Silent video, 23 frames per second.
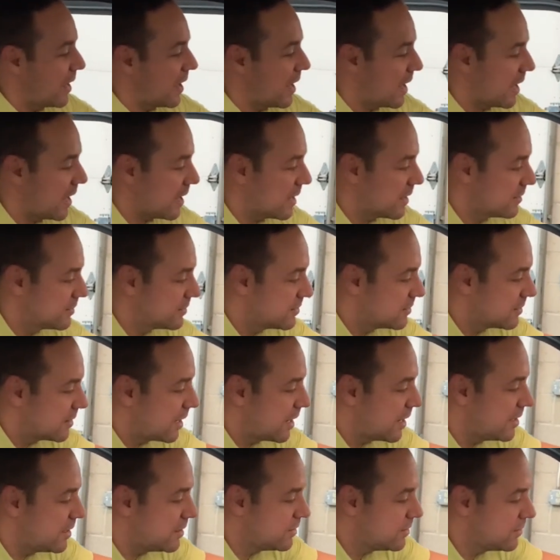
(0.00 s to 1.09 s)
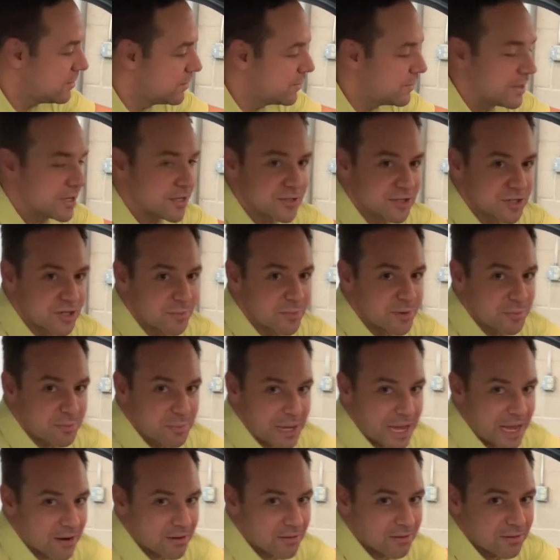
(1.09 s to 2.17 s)
and a new instrument
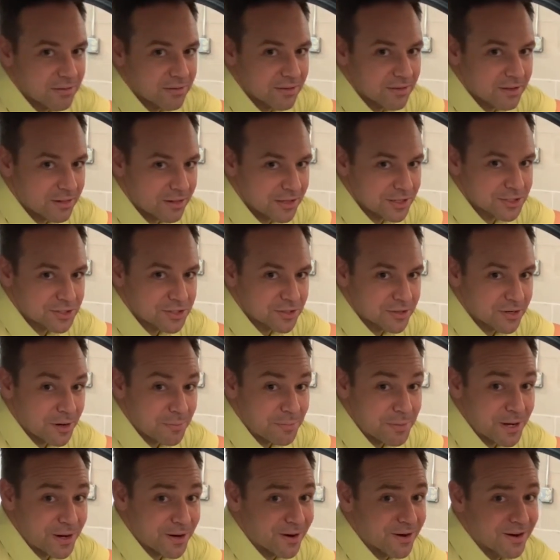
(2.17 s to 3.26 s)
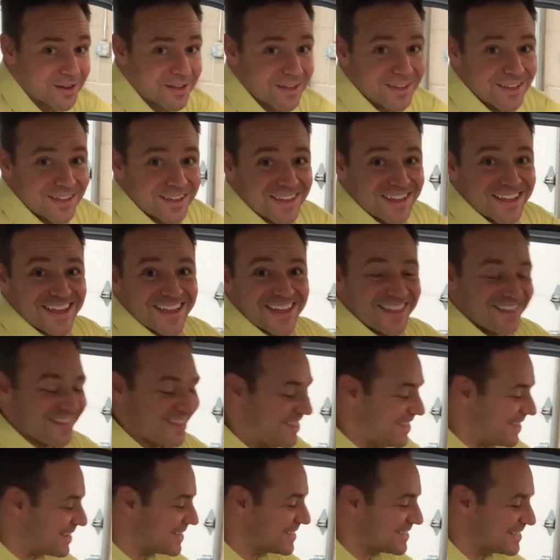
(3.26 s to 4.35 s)
panel cluster up here.
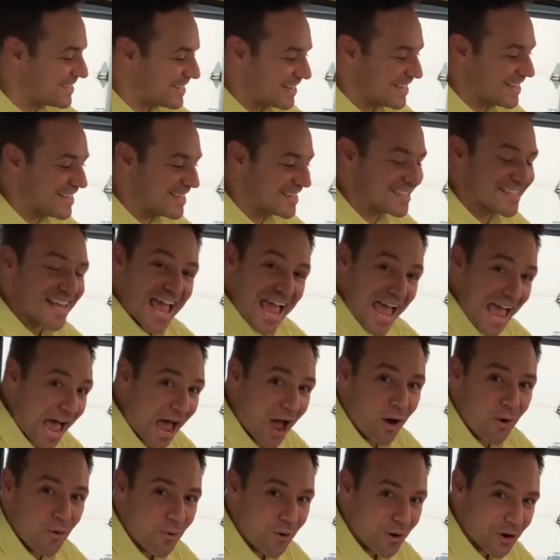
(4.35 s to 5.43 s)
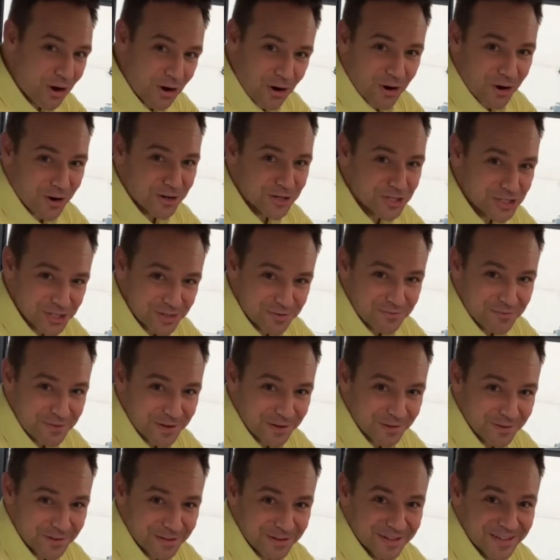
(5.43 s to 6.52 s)
This is how a car should
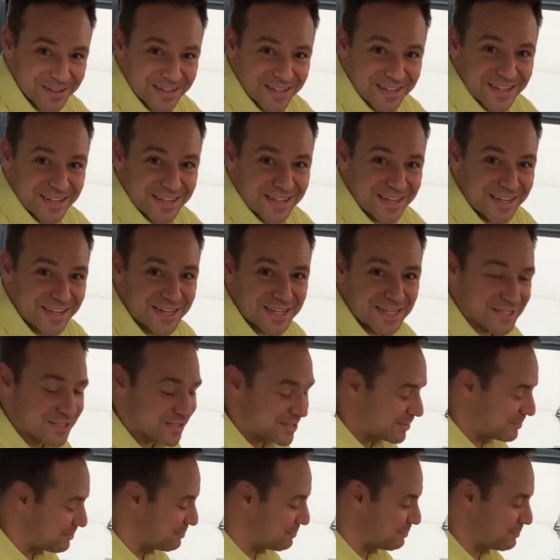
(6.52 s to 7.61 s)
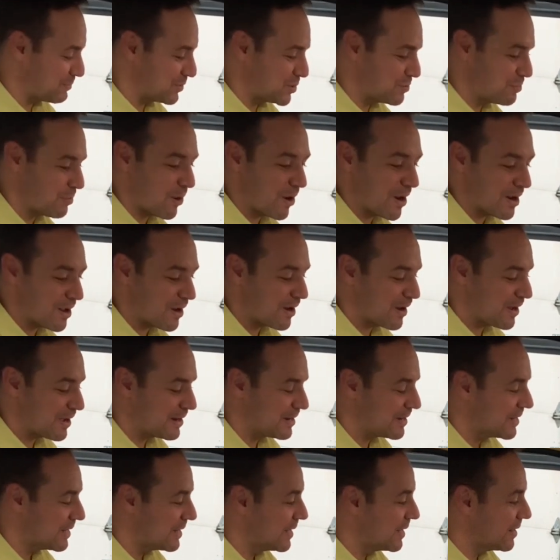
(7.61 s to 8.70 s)
feel. It is spot
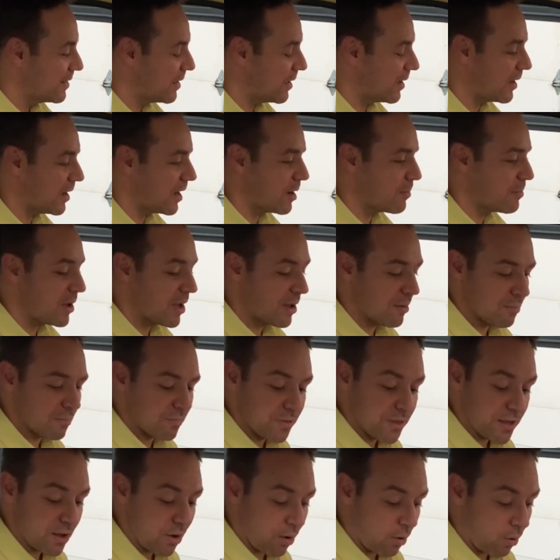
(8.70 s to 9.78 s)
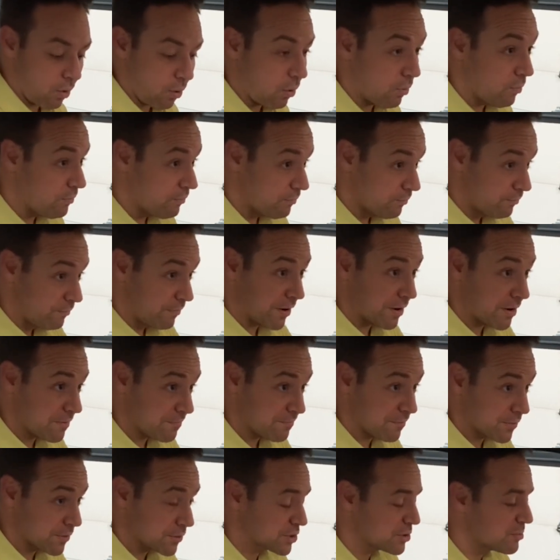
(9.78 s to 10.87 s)
on. The very
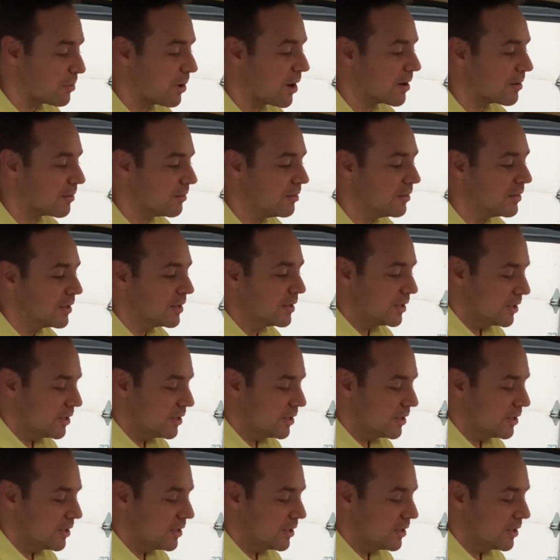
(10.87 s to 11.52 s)
first model,